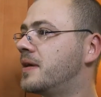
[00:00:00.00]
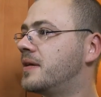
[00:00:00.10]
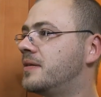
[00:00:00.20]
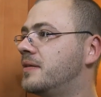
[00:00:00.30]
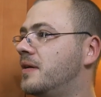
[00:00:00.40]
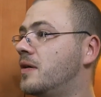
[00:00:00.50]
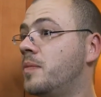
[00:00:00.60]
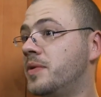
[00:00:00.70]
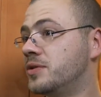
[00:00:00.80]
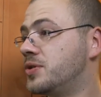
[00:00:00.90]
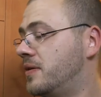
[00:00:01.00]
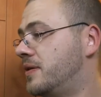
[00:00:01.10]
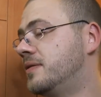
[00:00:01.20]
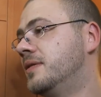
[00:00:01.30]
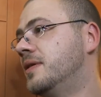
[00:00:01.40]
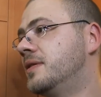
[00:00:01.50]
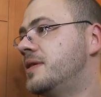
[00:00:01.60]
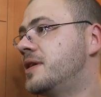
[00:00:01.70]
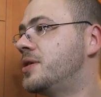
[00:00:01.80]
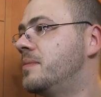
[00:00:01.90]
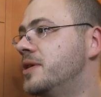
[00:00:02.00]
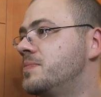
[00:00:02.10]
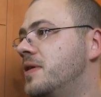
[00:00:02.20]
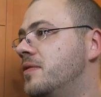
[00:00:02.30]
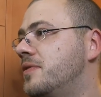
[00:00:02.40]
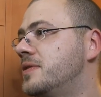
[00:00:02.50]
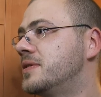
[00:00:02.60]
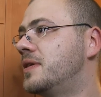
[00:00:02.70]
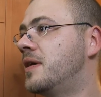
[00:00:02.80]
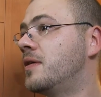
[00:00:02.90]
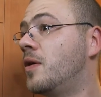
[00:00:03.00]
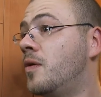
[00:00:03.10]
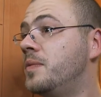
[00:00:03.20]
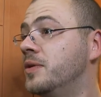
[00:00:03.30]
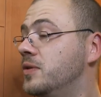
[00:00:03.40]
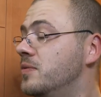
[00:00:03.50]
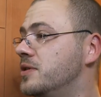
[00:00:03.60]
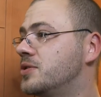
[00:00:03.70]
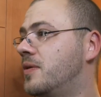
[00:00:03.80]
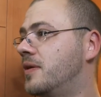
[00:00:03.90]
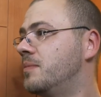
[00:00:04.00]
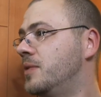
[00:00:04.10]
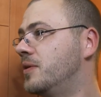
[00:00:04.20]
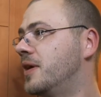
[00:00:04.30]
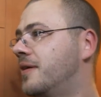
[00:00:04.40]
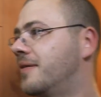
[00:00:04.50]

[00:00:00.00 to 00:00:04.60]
and I hope you enjoy the International PHP Conference, and I hope you do enjoy Munich.